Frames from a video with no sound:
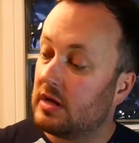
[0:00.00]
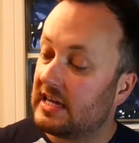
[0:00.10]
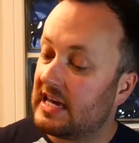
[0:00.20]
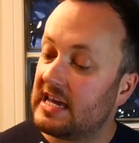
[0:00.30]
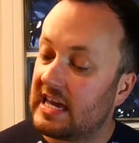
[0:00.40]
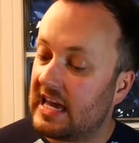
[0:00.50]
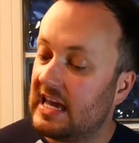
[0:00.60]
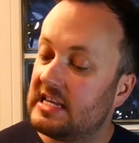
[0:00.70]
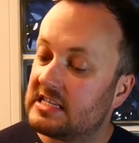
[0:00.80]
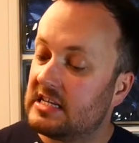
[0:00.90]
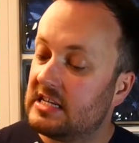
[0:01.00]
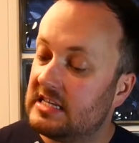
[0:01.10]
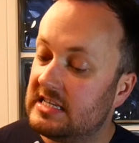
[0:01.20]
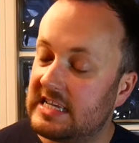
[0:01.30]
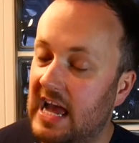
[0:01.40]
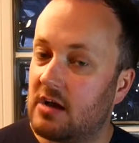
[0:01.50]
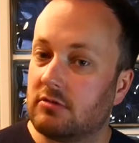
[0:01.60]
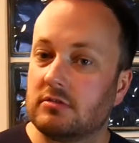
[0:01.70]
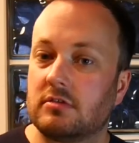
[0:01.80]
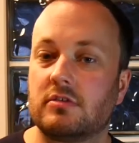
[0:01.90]
gig is
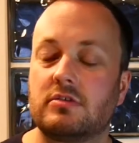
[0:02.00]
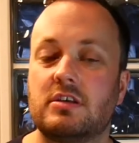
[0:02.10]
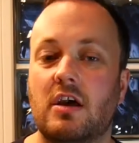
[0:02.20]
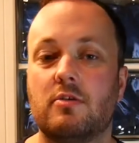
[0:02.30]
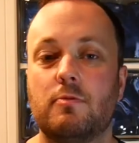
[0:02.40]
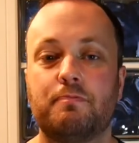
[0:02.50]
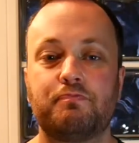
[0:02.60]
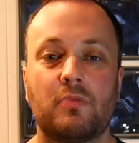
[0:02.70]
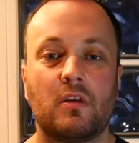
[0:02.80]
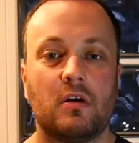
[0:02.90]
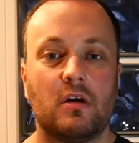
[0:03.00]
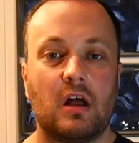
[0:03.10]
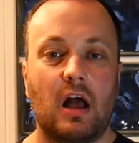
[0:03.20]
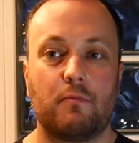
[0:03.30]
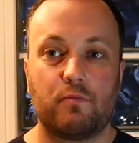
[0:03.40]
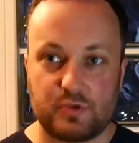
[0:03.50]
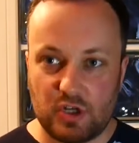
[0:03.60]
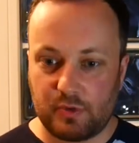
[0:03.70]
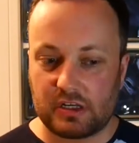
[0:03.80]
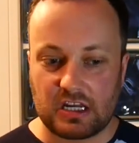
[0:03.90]
down. So I'm
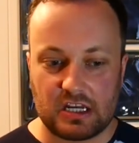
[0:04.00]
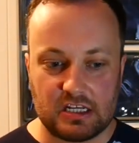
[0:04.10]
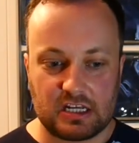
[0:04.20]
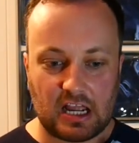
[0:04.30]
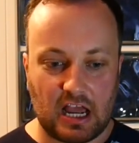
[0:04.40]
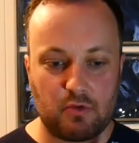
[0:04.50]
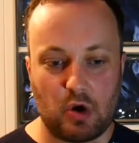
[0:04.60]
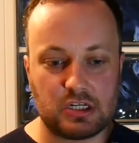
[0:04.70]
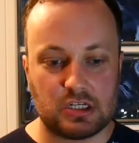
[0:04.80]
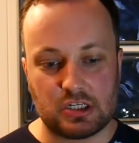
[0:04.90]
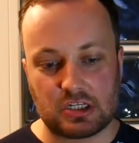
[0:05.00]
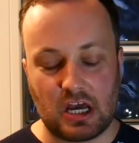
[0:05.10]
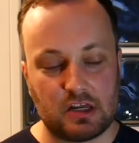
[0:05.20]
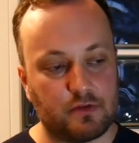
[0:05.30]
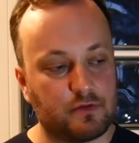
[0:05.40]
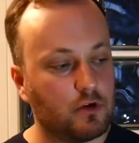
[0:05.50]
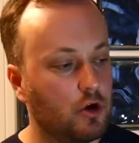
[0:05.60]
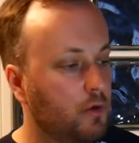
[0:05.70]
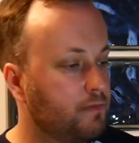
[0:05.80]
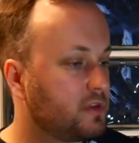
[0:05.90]
super excited. I kind of wanted to just kind of
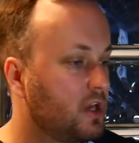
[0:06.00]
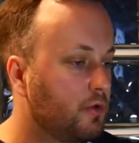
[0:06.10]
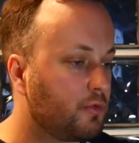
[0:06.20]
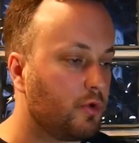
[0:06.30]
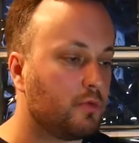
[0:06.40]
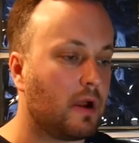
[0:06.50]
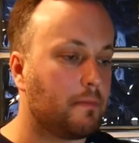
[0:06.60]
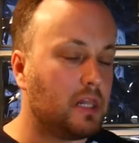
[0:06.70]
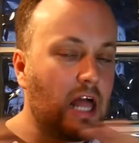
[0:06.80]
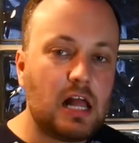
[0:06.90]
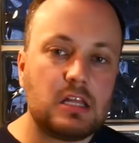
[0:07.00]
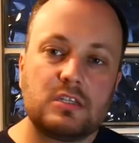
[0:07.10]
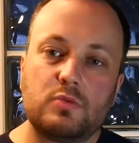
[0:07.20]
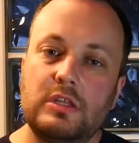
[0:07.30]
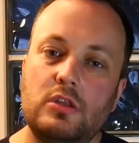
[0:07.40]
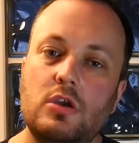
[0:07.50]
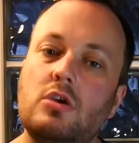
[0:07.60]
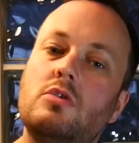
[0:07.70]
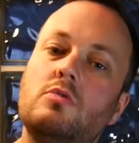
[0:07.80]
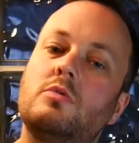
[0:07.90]
go through my plans with
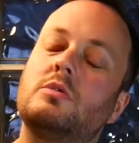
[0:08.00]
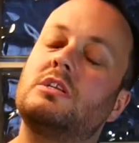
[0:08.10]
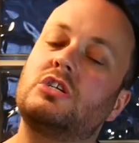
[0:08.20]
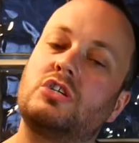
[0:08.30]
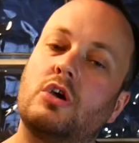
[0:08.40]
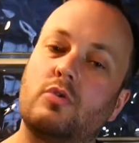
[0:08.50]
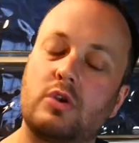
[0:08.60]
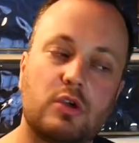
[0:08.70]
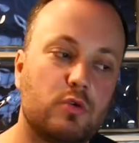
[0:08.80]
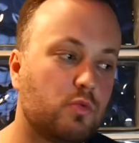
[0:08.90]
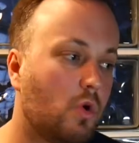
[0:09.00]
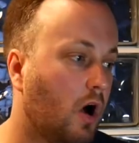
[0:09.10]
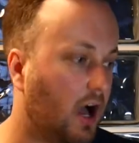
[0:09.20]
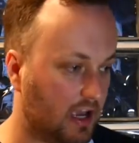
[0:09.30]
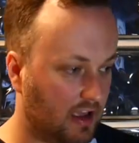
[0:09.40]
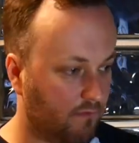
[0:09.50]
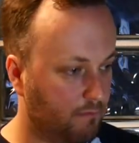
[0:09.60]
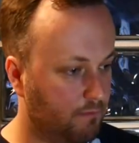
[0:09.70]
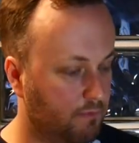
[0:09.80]
you and show you what I have